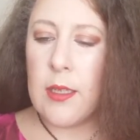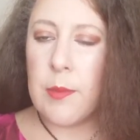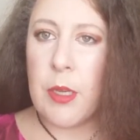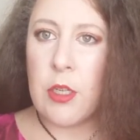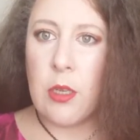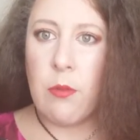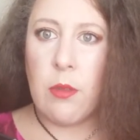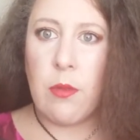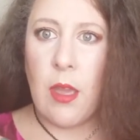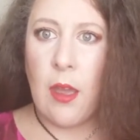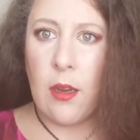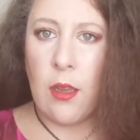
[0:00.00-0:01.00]
especially
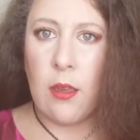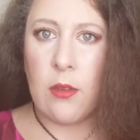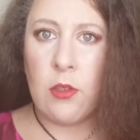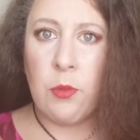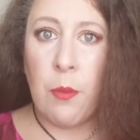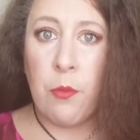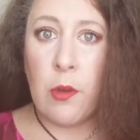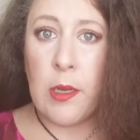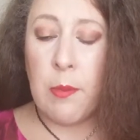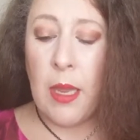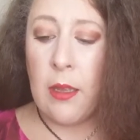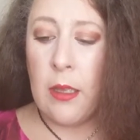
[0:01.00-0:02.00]
with that uh, Swamp
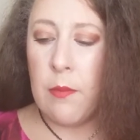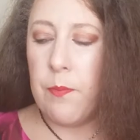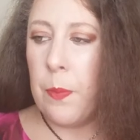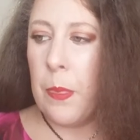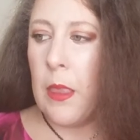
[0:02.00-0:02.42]
Queen palette,